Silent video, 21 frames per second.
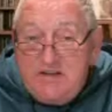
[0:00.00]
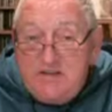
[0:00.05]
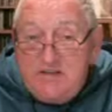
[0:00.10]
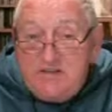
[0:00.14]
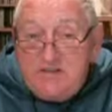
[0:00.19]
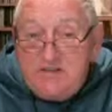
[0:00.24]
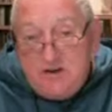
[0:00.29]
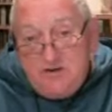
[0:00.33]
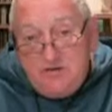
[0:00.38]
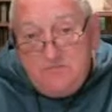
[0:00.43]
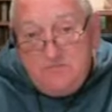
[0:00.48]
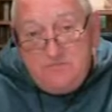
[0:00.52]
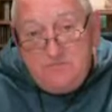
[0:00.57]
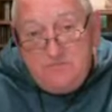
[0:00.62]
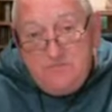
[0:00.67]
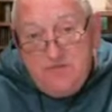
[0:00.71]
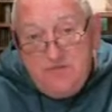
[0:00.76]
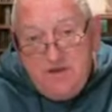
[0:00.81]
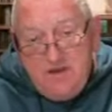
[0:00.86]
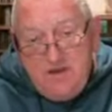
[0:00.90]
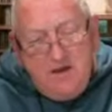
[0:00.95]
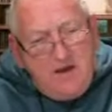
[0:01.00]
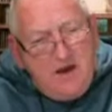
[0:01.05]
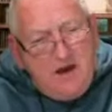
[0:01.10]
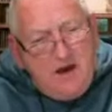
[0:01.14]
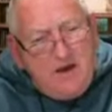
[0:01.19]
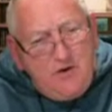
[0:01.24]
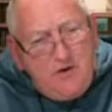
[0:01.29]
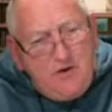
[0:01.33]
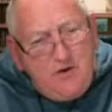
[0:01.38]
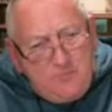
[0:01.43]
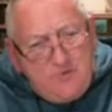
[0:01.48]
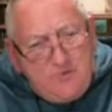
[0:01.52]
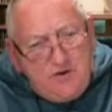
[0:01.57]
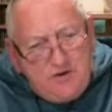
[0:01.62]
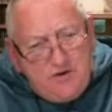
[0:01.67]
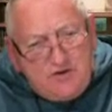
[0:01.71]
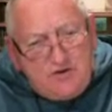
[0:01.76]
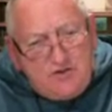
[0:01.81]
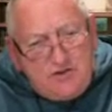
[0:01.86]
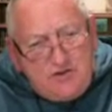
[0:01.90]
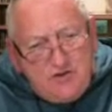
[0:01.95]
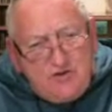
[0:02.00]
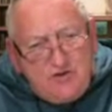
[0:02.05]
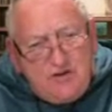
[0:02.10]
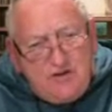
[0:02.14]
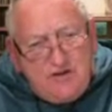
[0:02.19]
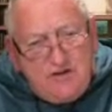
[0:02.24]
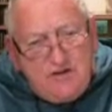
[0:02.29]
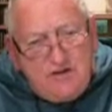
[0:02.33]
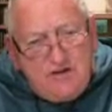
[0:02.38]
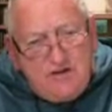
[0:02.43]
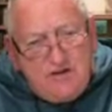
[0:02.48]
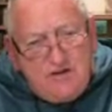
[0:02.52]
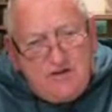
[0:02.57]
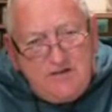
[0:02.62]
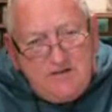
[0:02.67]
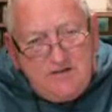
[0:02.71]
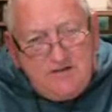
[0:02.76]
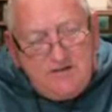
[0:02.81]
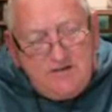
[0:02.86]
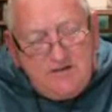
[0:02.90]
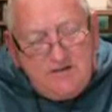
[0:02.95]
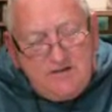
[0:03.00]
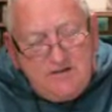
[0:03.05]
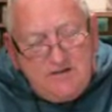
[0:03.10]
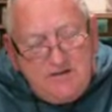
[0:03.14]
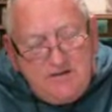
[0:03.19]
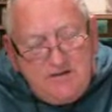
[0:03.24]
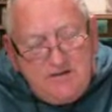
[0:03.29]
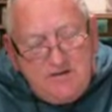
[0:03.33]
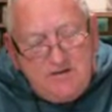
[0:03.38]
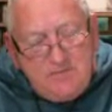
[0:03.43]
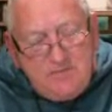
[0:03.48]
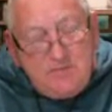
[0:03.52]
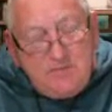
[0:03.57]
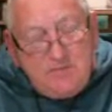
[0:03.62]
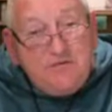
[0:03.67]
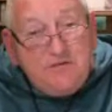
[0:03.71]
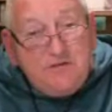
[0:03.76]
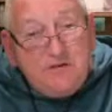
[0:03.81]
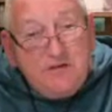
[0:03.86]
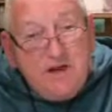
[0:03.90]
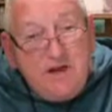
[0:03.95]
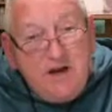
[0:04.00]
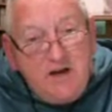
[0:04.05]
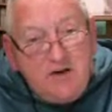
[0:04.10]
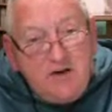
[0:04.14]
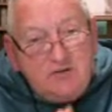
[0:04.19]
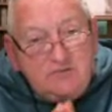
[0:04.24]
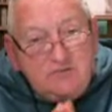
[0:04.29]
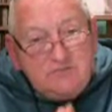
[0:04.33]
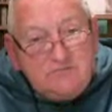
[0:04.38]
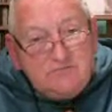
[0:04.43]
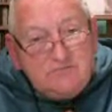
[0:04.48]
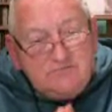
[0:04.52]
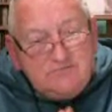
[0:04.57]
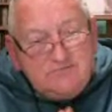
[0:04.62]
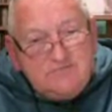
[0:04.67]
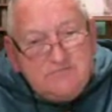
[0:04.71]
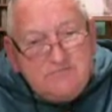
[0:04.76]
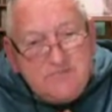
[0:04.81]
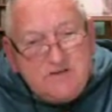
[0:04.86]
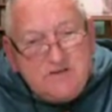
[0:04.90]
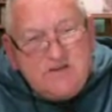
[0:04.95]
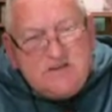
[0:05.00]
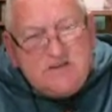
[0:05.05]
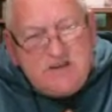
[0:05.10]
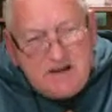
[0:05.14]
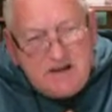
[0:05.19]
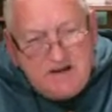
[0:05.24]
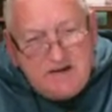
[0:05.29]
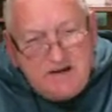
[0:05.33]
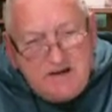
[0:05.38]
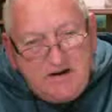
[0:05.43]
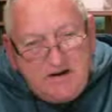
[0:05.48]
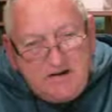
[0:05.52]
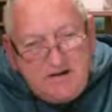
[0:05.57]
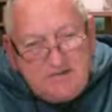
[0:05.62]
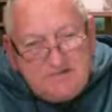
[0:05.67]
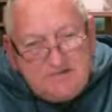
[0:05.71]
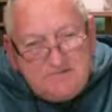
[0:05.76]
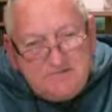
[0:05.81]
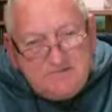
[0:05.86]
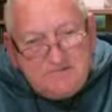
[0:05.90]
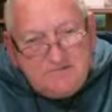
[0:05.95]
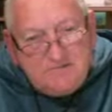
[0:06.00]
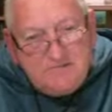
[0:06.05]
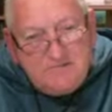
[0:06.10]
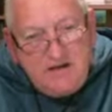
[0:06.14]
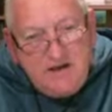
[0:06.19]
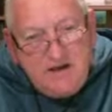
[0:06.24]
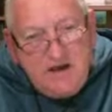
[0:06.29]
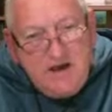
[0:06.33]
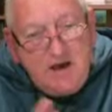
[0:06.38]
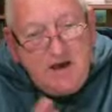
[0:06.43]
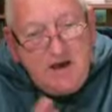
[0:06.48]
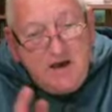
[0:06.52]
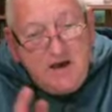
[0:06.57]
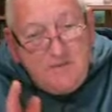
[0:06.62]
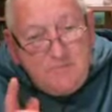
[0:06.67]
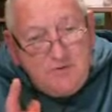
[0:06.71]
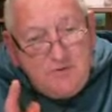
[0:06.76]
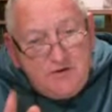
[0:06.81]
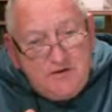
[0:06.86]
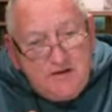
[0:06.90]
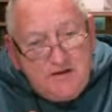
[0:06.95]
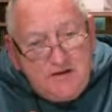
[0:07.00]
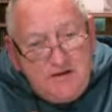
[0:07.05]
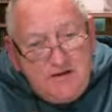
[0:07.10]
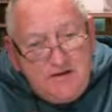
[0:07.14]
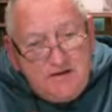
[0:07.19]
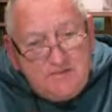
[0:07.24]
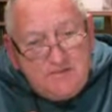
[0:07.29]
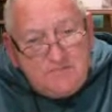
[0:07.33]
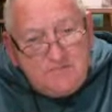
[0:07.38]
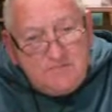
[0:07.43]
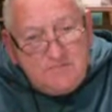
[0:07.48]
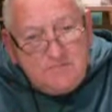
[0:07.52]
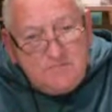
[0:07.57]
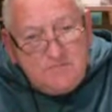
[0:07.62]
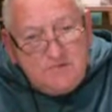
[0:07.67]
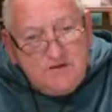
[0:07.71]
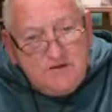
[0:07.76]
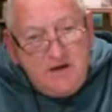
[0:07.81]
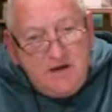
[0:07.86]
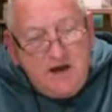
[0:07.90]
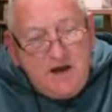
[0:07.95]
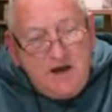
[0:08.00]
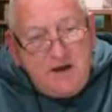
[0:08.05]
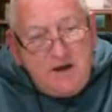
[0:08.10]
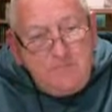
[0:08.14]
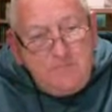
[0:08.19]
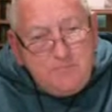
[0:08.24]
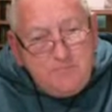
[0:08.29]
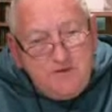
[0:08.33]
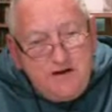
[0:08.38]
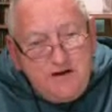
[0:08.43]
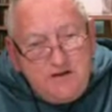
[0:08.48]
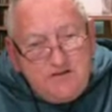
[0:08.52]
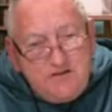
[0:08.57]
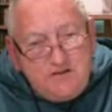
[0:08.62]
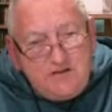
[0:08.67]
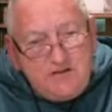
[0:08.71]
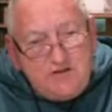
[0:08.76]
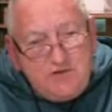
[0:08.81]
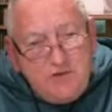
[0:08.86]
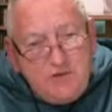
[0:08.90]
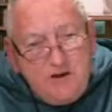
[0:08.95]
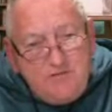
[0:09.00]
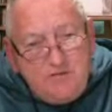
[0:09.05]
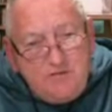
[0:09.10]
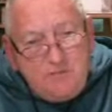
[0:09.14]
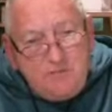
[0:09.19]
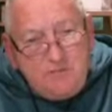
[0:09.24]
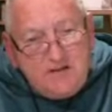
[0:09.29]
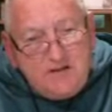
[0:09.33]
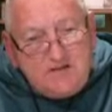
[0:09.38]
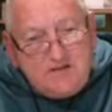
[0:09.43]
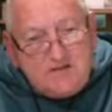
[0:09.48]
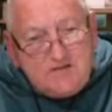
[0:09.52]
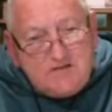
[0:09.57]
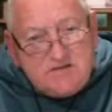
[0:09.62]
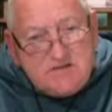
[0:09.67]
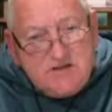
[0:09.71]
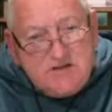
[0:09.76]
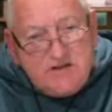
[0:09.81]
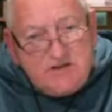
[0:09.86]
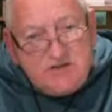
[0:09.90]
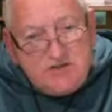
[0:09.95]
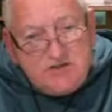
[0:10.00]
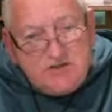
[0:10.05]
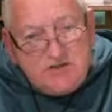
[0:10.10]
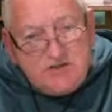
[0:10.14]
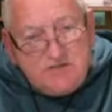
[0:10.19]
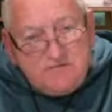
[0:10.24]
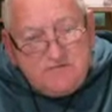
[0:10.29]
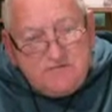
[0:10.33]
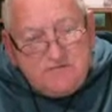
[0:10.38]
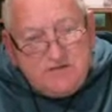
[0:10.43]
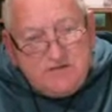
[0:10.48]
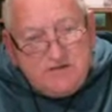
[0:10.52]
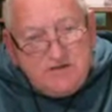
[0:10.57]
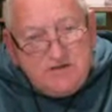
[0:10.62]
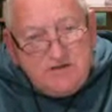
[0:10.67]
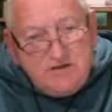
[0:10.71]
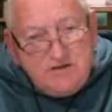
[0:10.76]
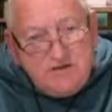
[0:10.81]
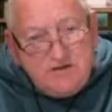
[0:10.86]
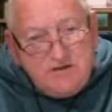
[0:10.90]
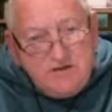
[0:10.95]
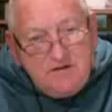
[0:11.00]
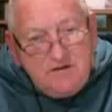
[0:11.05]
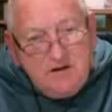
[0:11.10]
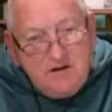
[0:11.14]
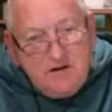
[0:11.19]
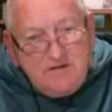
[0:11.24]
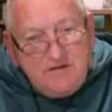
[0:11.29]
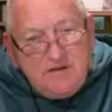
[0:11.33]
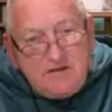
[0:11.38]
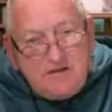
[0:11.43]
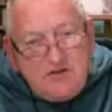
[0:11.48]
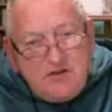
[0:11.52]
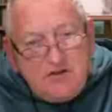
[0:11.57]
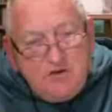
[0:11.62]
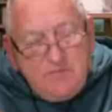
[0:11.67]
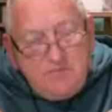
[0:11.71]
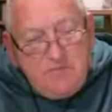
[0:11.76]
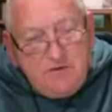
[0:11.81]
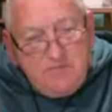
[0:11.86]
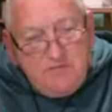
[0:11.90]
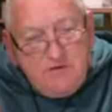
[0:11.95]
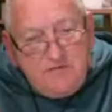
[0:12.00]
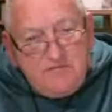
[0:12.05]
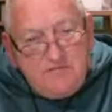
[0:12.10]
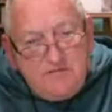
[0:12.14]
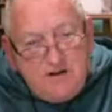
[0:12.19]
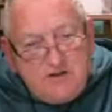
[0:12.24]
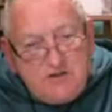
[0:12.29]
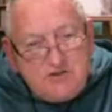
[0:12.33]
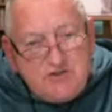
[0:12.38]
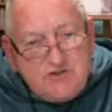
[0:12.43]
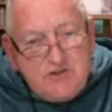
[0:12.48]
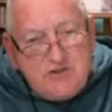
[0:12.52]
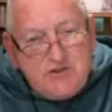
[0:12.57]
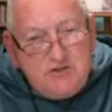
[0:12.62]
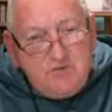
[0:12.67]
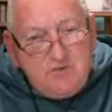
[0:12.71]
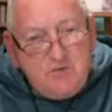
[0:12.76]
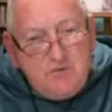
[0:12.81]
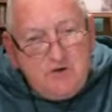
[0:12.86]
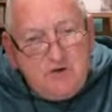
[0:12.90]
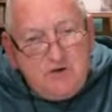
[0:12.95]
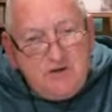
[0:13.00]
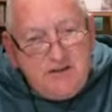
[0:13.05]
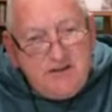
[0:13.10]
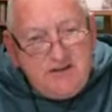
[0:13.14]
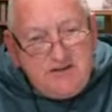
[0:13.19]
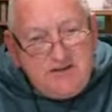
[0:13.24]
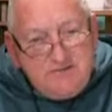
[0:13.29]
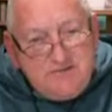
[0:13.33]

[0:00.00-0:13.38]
in Durham. I hope you can join her. But for now, take care. And Brother Liam, I pray that you have a pleasant night shift and that you'll be refreshed in the morning.